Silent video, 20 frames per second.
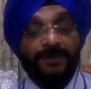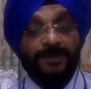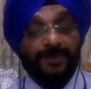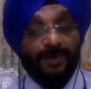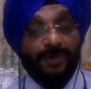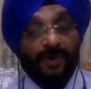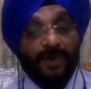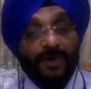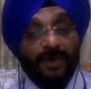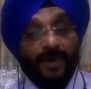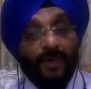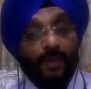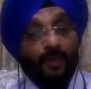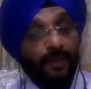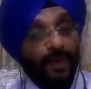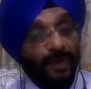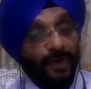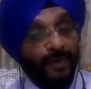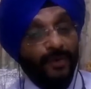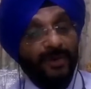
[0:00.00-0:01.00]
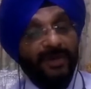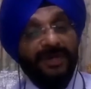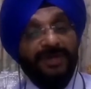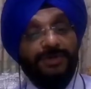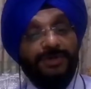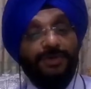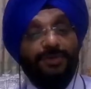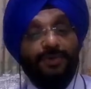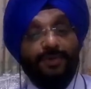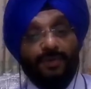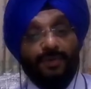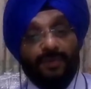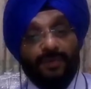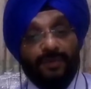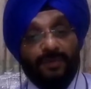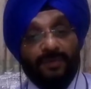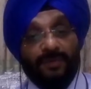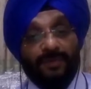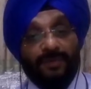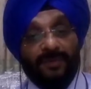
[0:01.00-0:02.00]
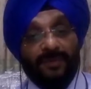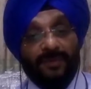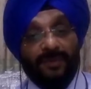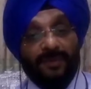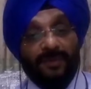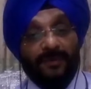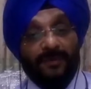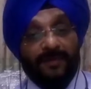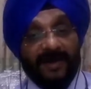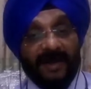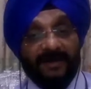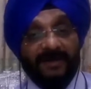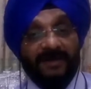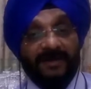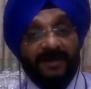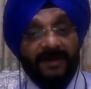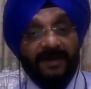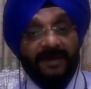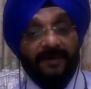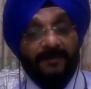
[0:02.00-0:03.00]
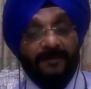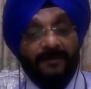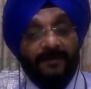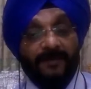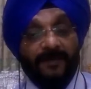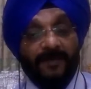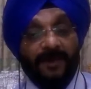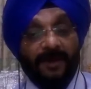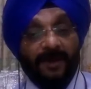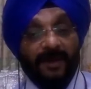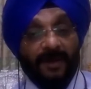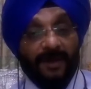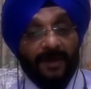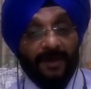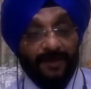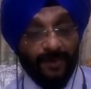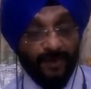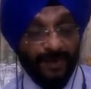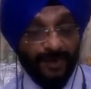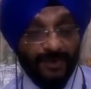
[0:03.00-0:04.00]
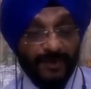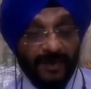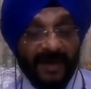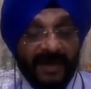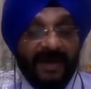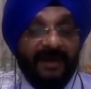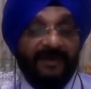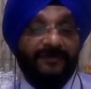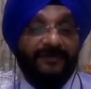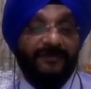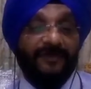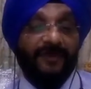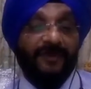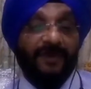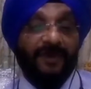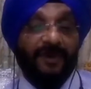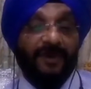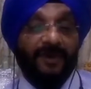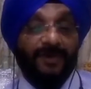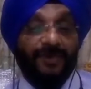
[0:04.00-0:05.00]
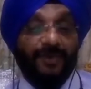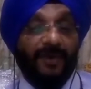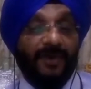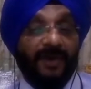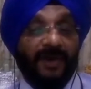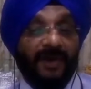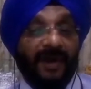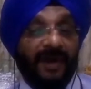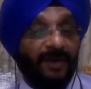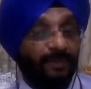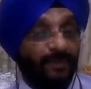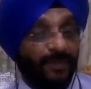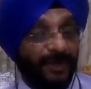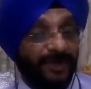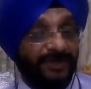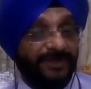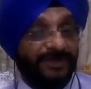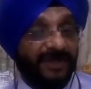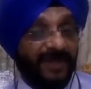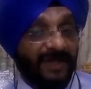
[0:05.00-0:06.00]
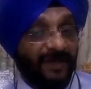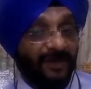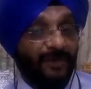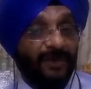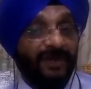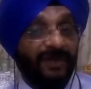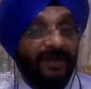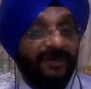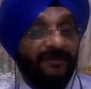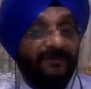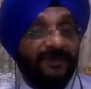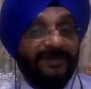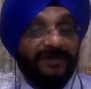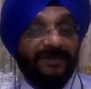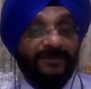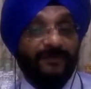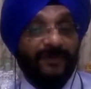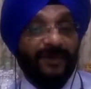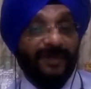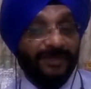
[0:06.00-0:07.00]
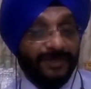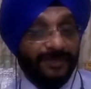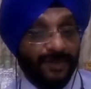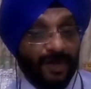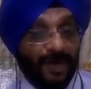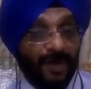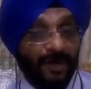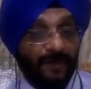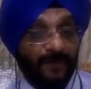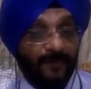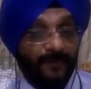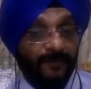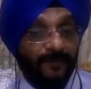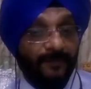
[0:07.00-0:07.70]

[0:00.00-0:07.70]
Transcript: So what do you need to do practically? You need to have your endpoint security, which is very strong.